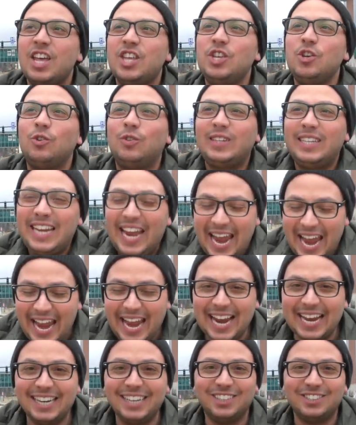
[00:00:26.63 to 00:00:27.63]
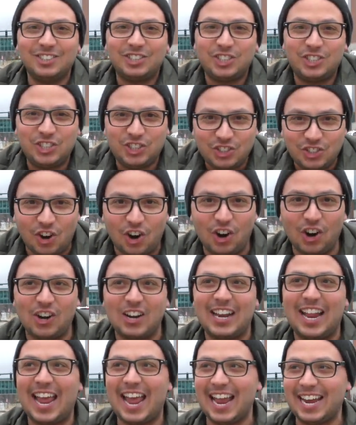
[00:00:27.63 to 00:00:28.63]
you can't
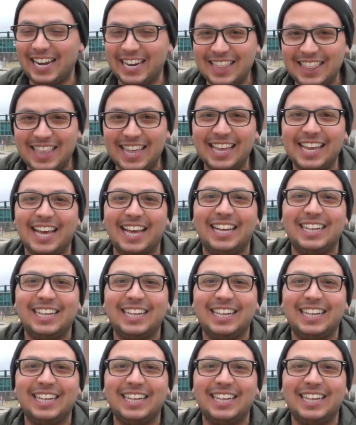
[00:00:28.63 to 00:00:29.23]
start anything